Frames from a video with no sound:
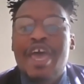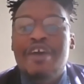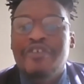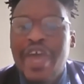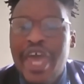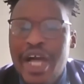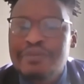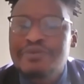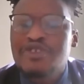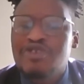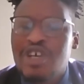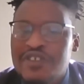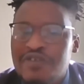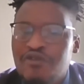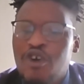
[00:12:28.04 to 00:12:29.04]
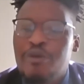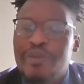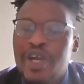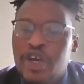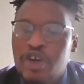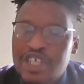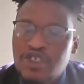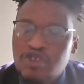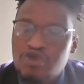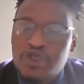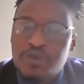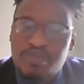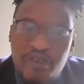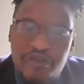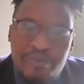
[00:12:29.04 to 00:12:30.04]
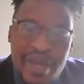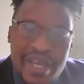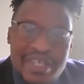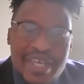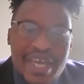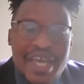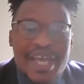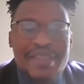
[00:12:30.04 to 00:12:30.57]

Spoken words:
have helped transform a grassroots movement